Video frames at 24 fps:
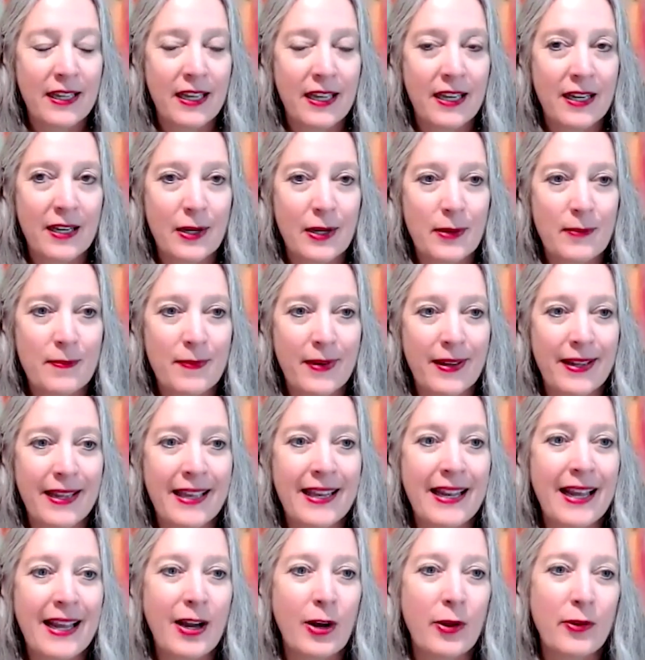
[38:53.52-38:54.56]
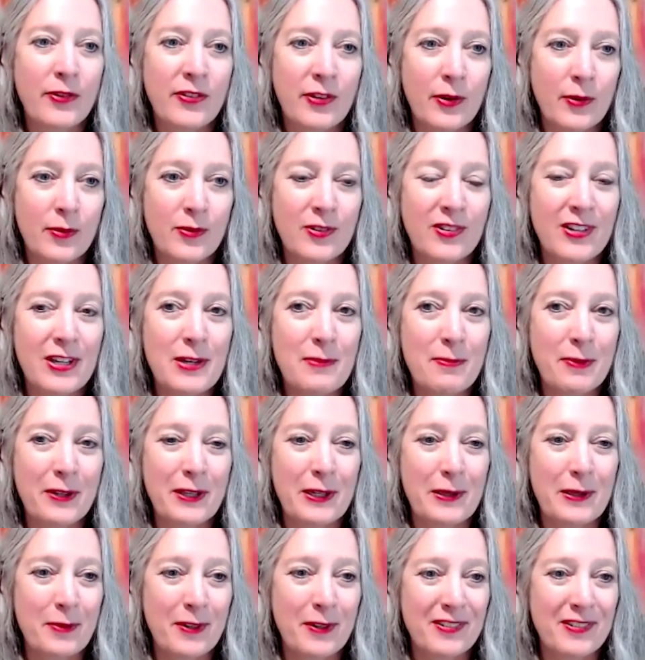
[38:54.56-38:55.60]
And I also
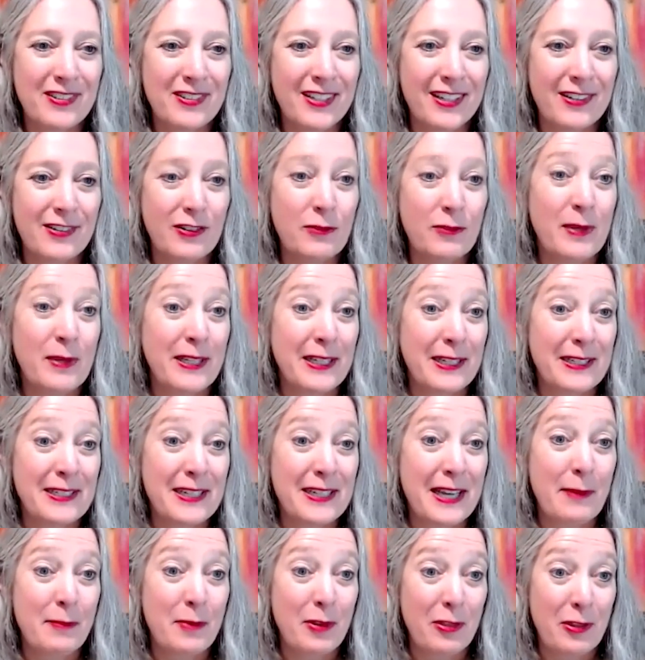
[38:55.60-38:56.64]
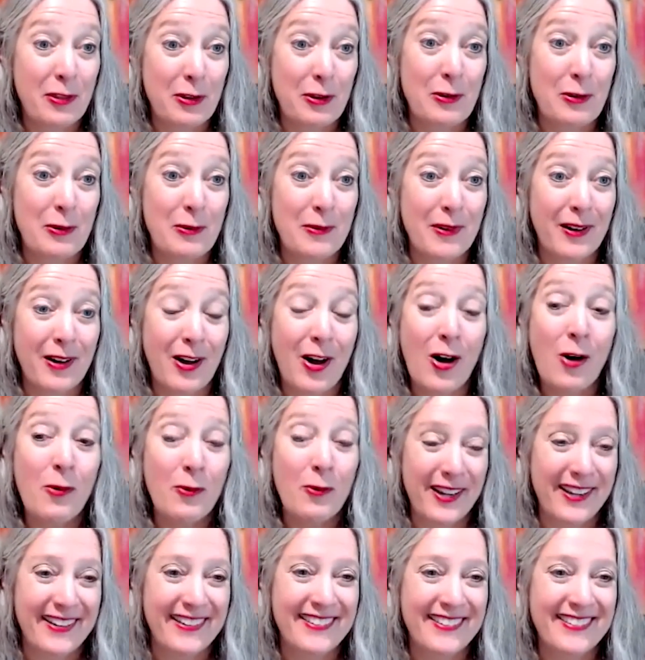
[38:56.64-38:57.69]
deeply appreciate spending time with you
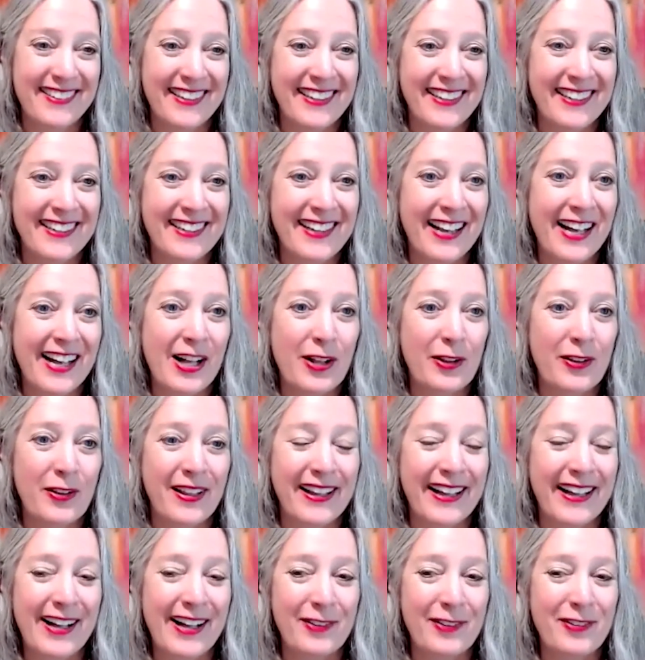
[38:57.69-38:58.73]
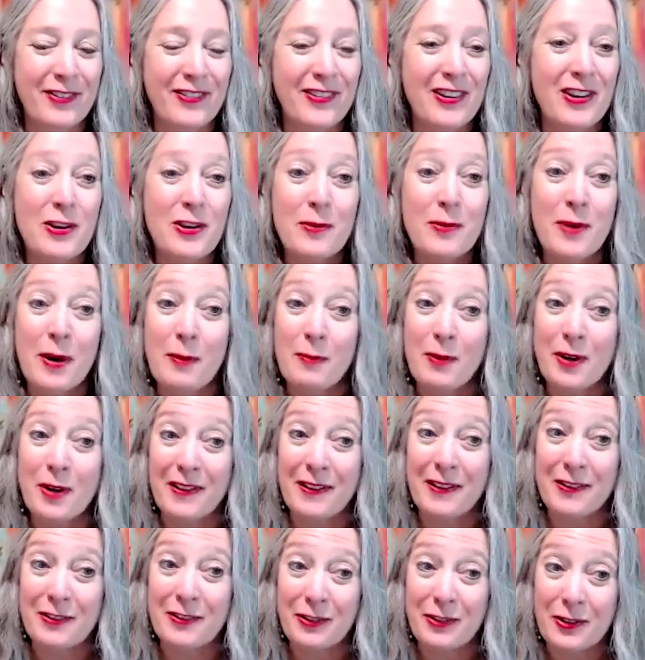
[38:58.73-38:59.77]
always. And I'll see you on one of
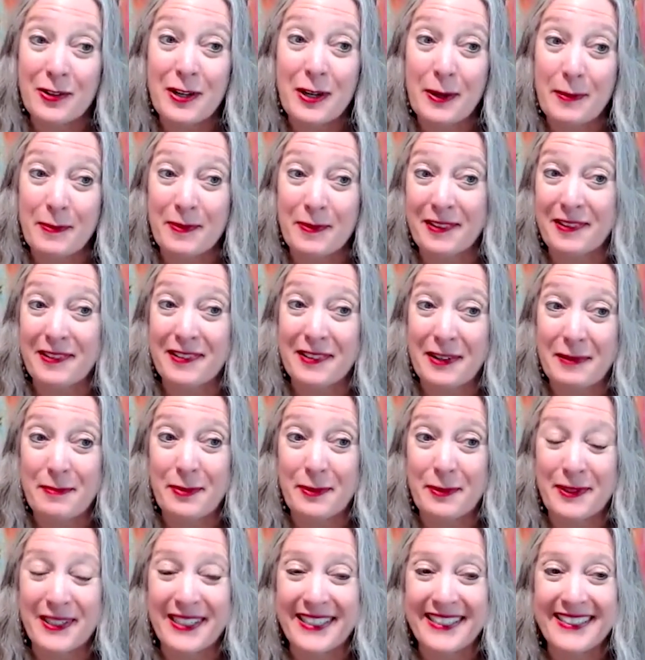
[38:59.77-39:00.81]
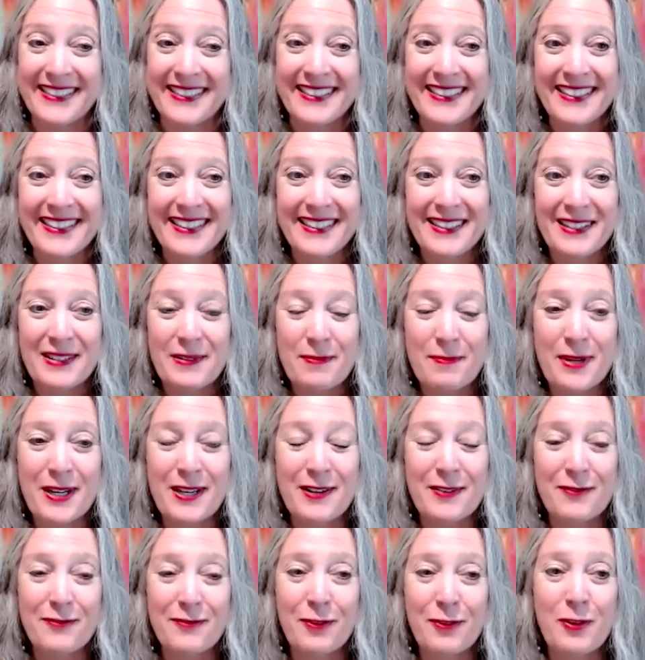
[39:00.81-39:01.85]
these trips at some point.
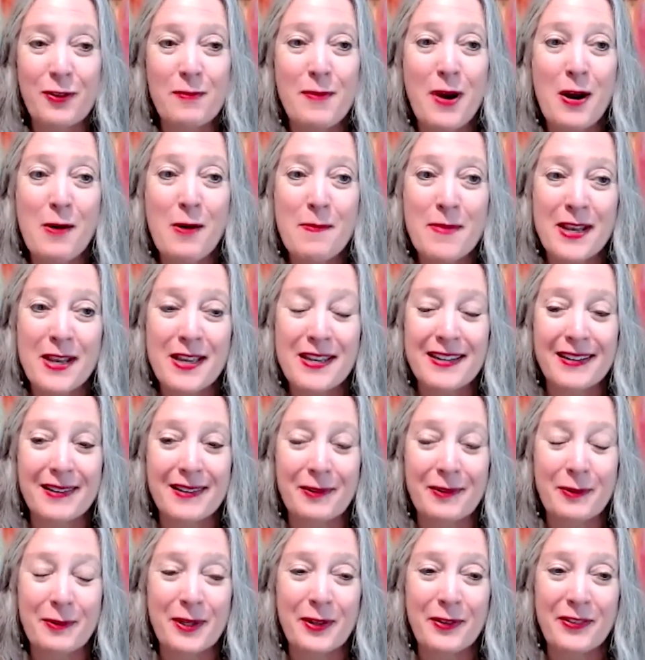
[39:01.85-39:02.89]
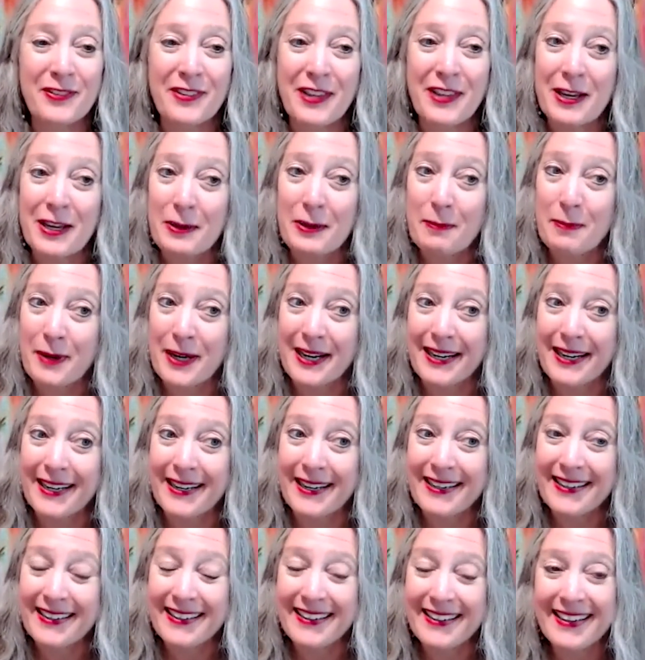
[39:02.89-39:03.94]
But for the moment, we'll say
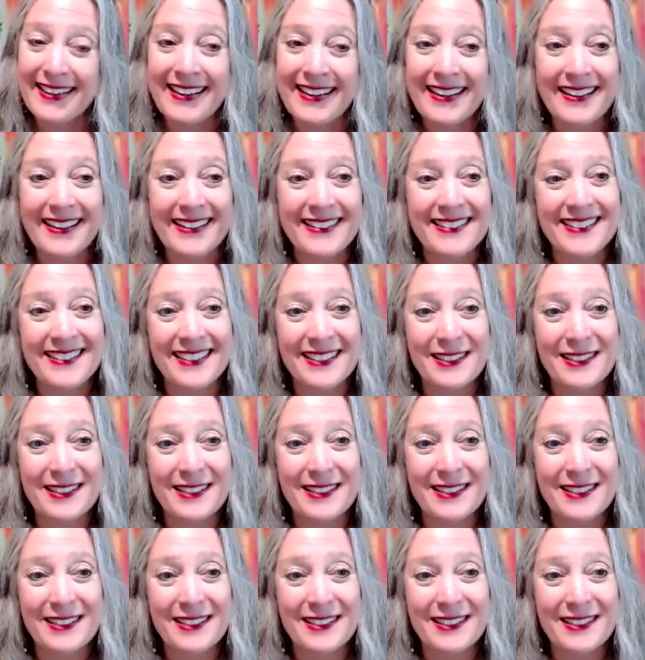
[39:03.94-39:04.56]
goodbye. And